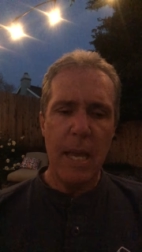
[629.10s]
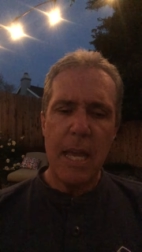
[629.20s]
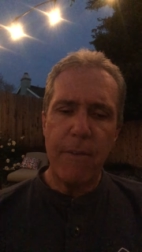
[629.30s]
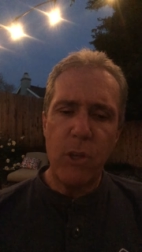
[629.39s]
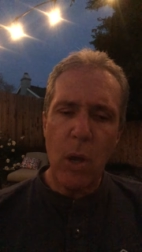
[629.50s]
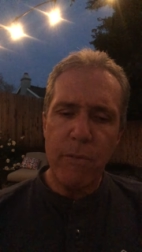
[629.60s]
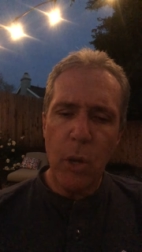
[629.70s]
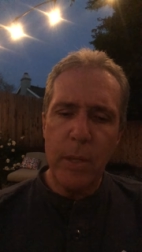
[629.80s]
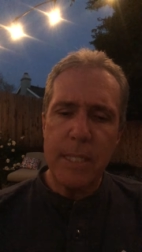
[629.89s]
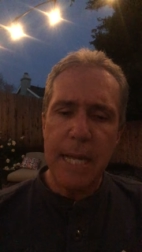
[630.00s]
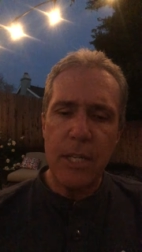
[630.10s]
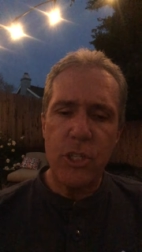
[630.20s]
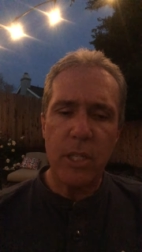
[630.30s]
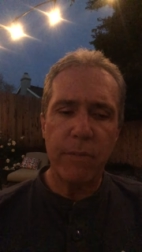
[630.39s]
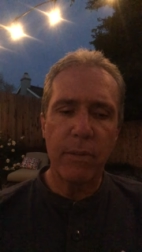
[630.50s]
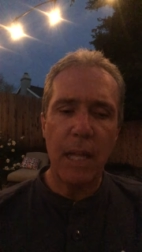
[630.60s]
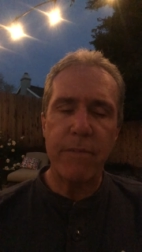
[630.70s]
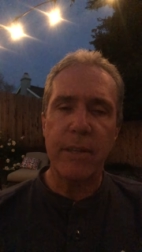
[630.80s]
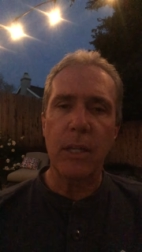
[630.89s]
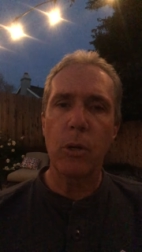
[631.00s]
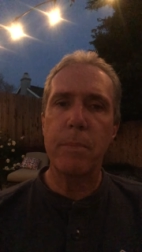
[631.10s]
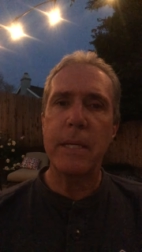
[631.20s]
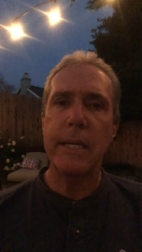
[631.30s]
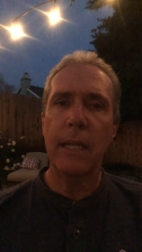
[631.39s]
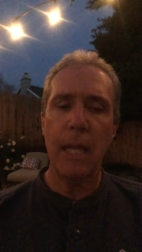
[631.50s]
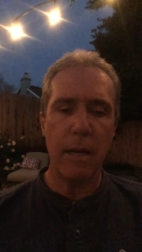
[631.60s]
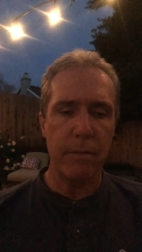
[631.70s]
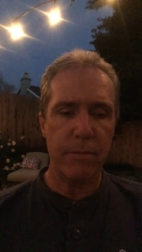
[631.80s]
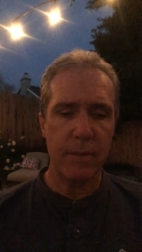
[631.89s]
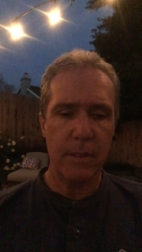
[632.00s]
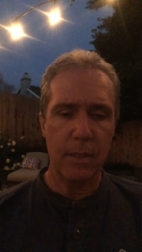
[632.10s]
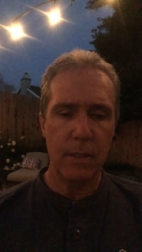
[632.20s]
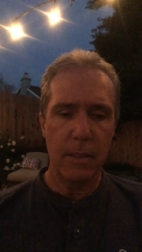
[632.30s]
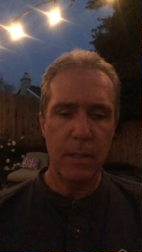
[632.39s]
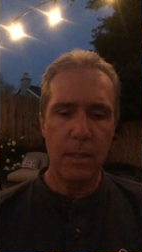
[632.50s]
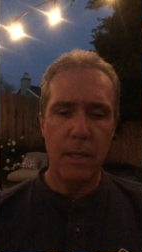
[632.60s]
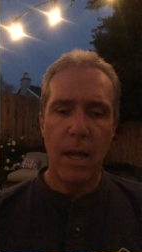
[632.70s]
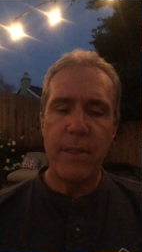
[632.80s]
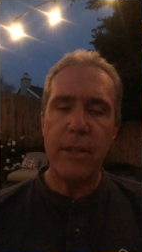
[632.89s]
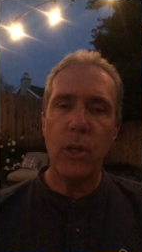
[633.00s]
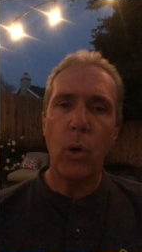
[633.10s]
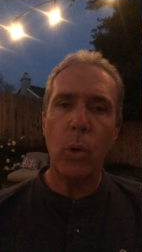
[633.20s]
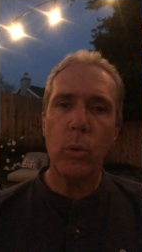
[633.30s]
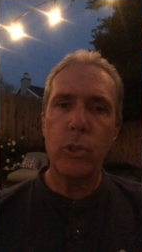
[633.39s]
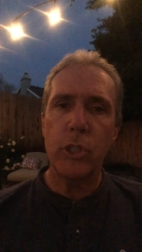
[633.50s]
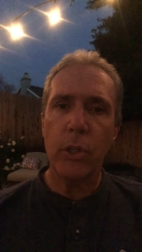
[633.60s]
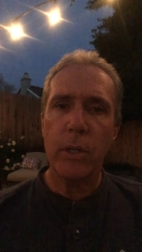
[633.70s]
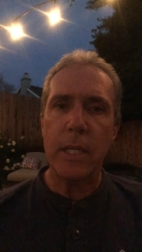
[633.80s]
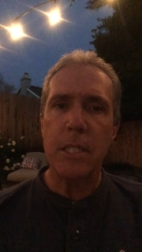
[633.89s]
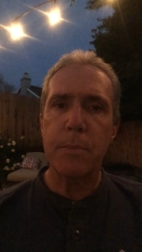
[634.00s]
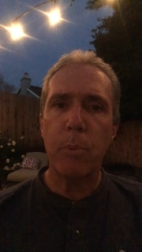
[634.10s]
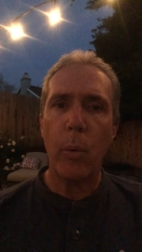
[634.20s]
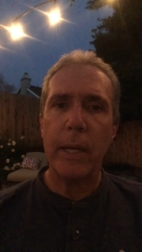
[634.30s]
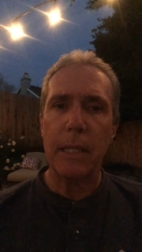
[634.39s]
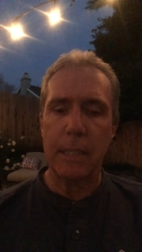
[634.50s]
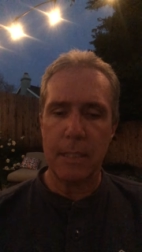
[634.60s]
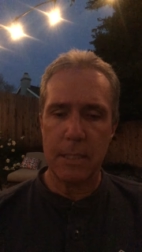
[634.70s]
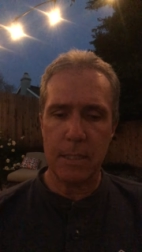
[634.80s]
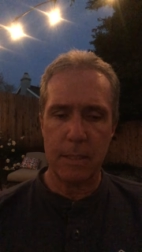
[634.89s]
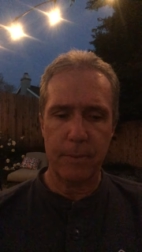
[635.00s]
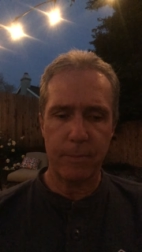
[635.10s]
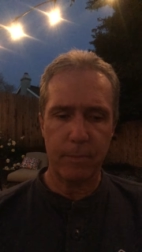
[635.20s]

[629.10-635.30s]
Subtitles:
If you have no intention of loving or being loved, then the whole journey is pointless.